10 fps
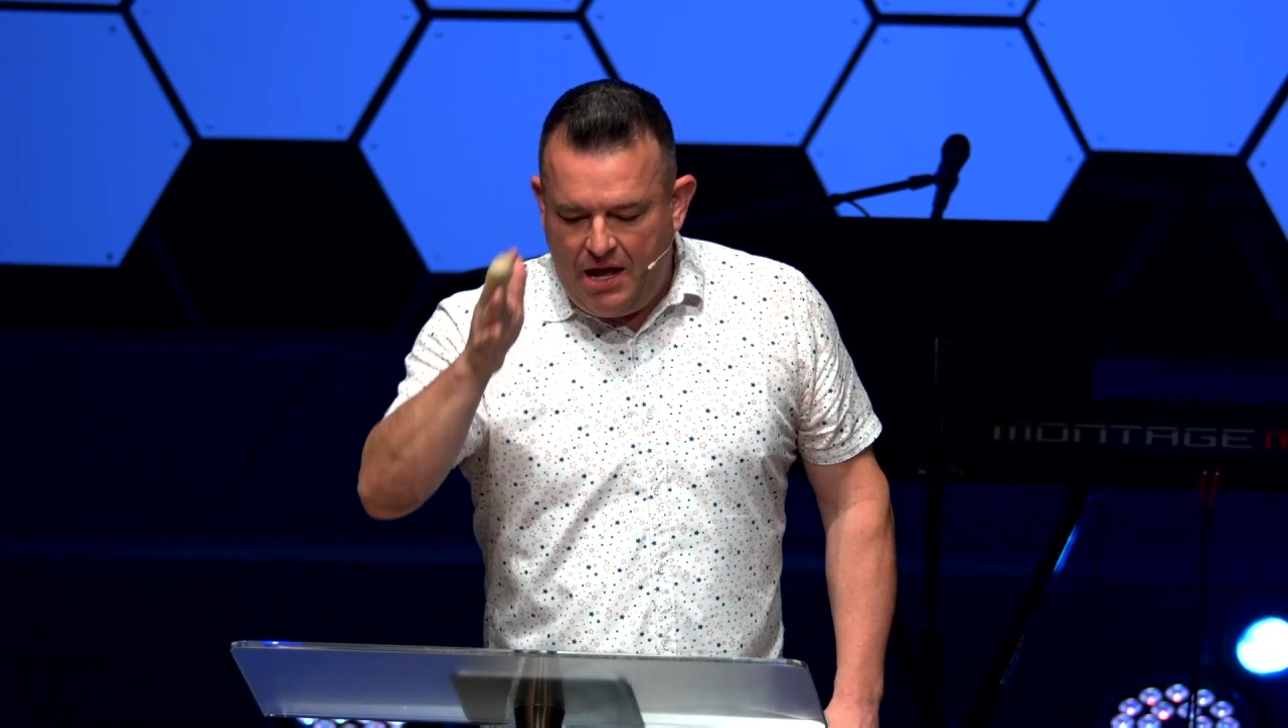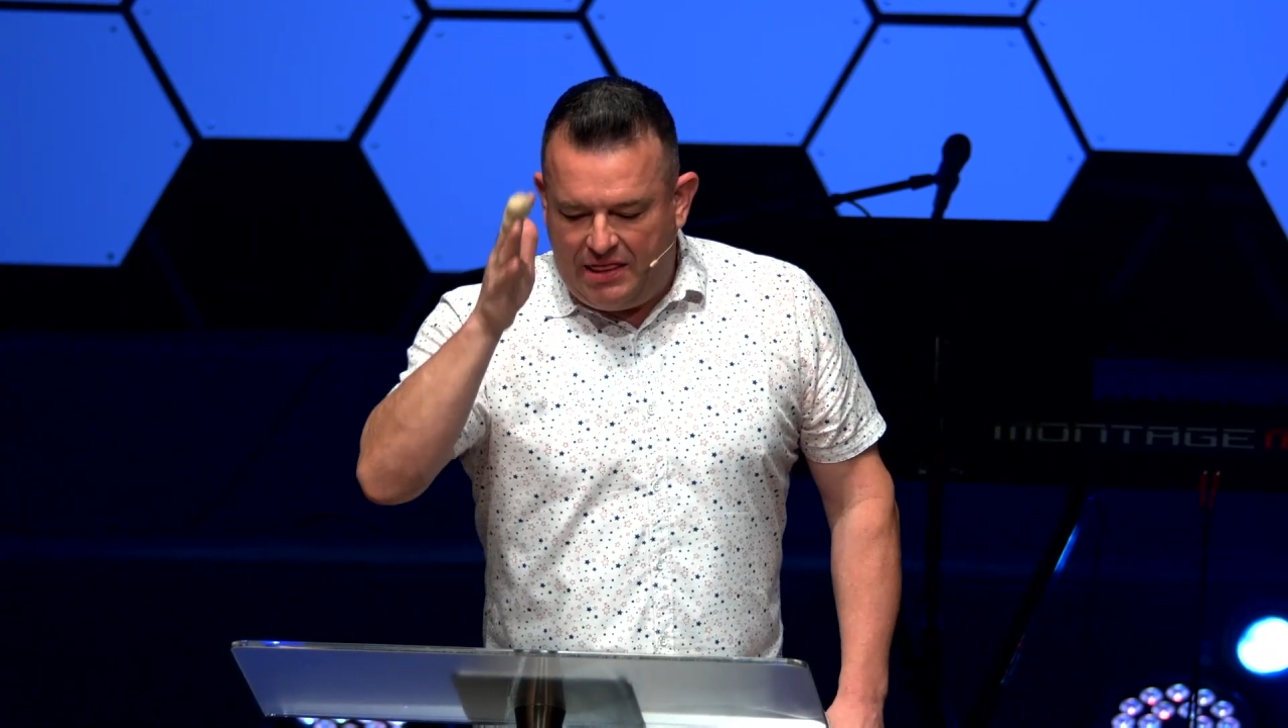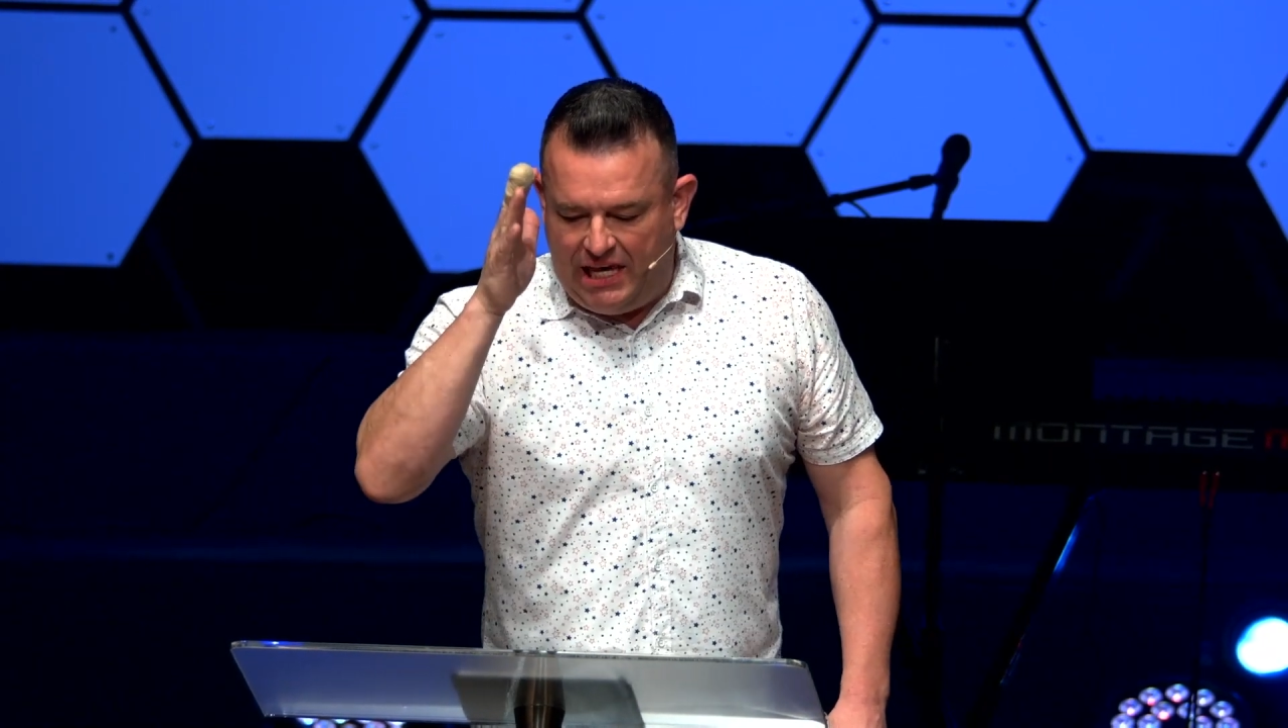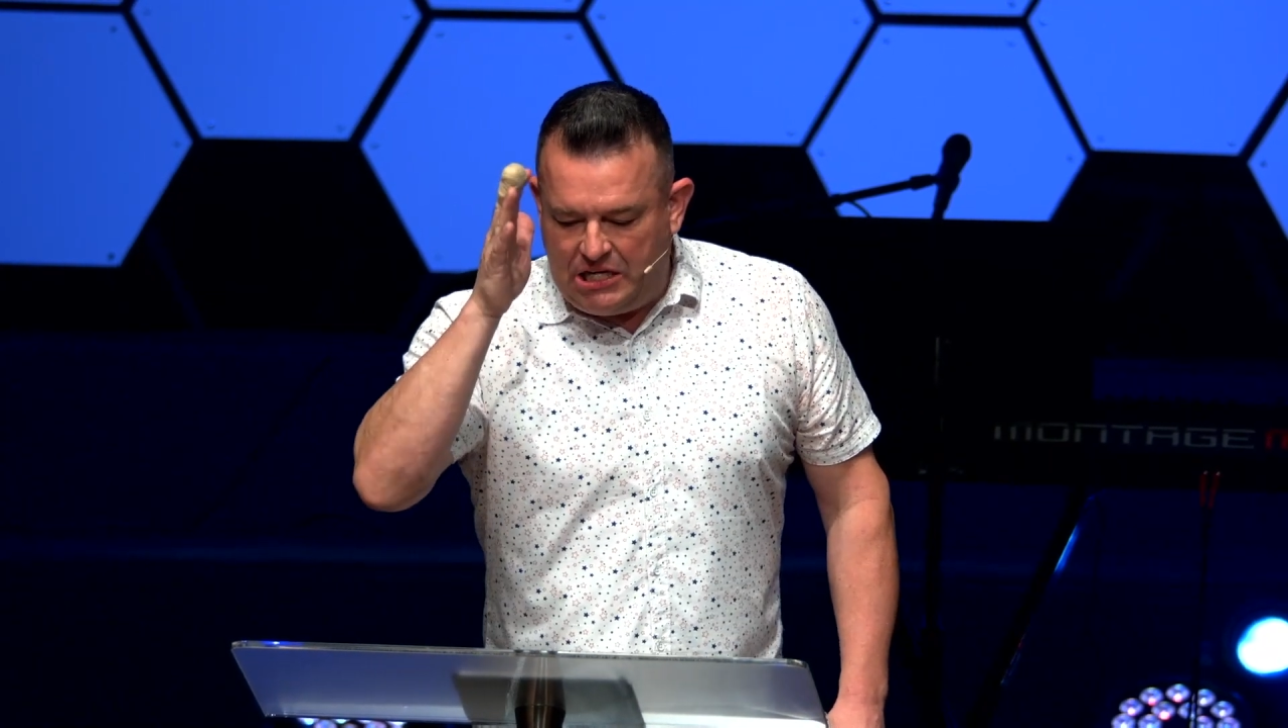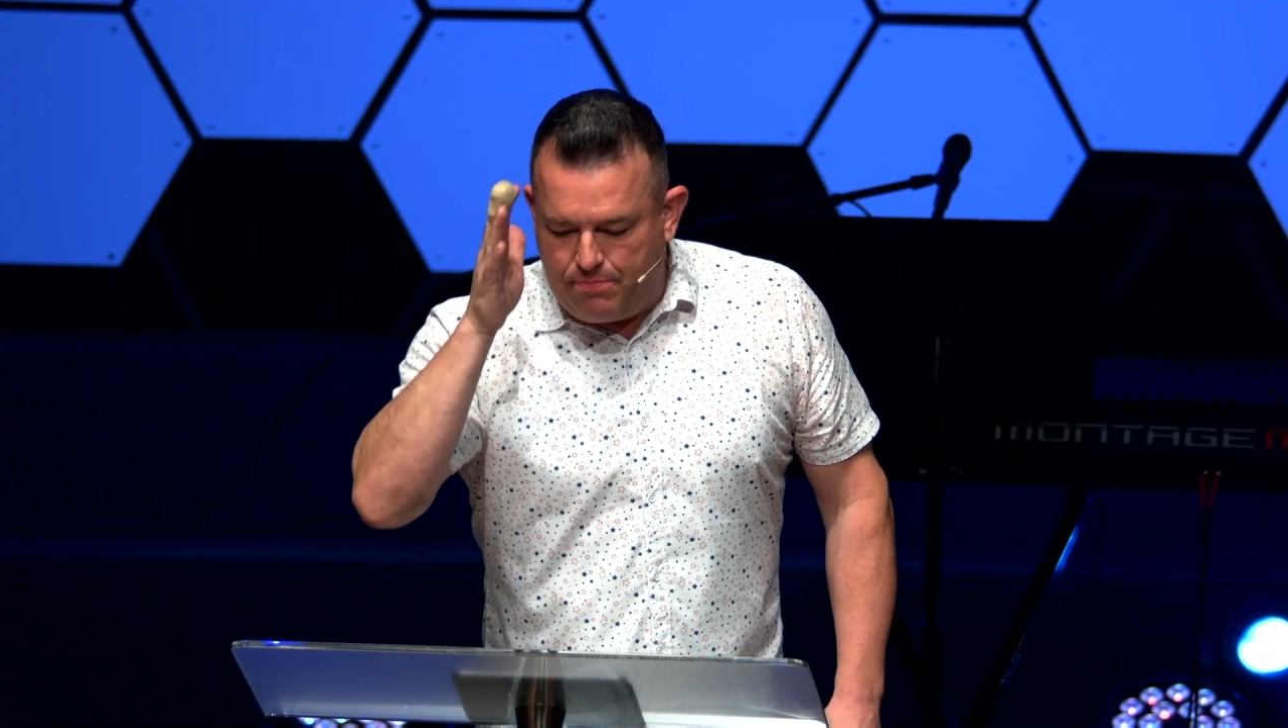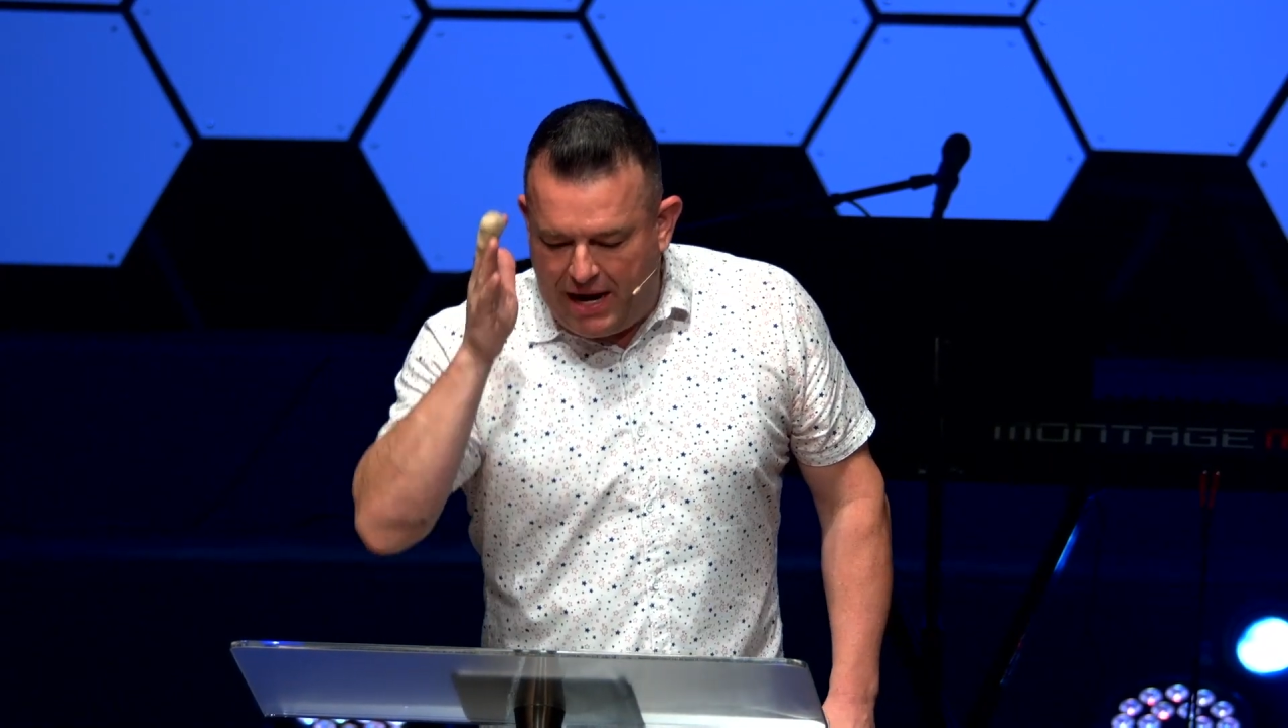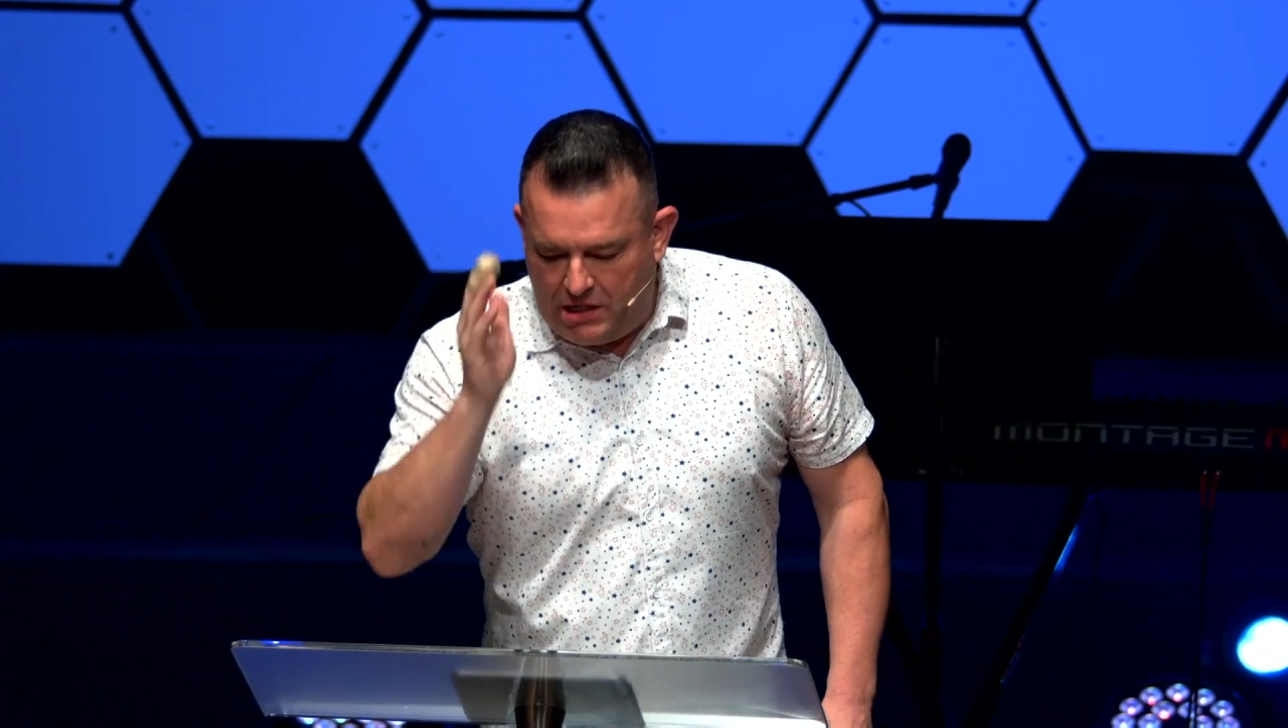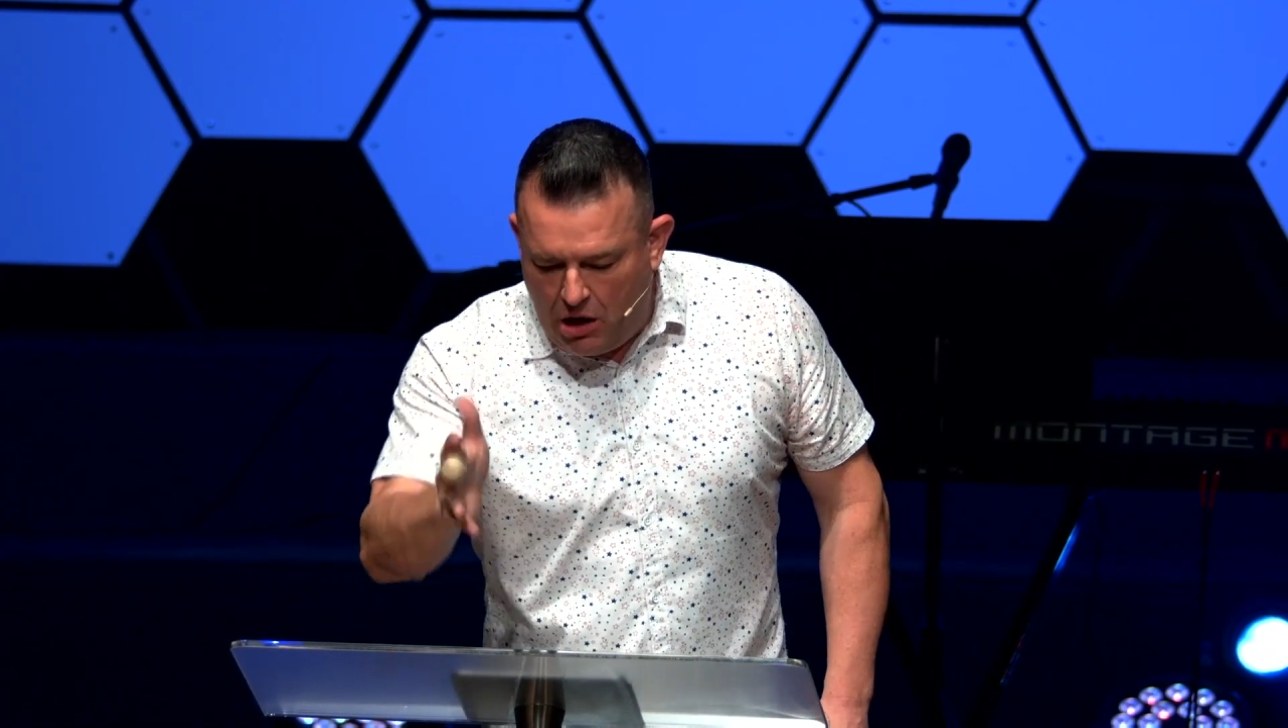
things made